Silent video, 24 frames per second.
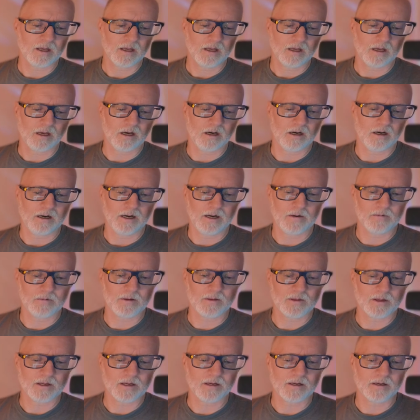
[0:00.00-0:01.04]
Uh,
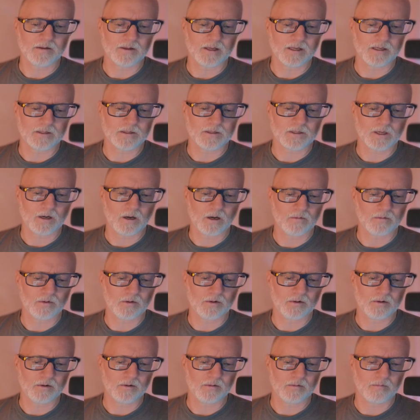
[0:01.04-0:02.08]
everything that is
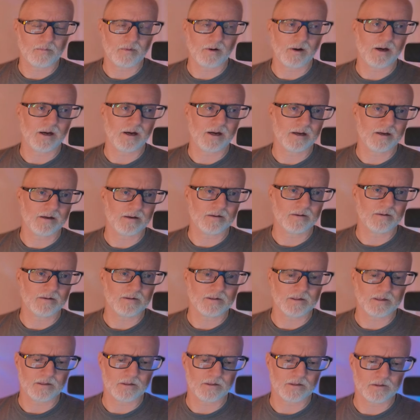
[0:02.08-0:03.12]
covered by
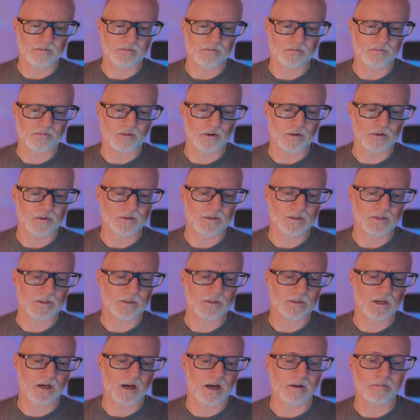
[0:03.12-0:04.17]
these
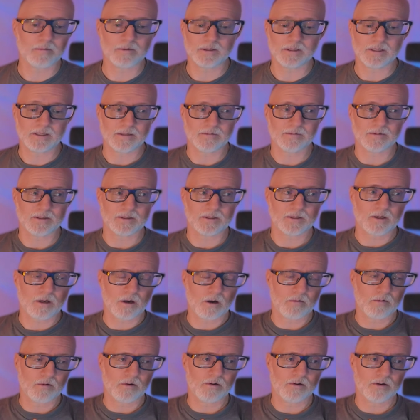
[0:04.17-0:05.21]
poses, I believe, is
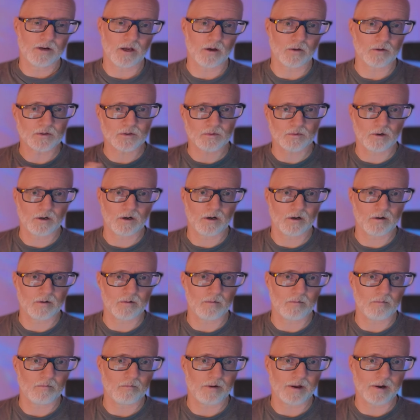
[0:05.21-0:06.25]
covered elsewhere
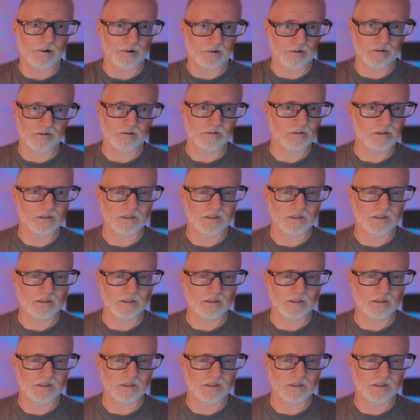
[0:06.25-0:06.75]
better.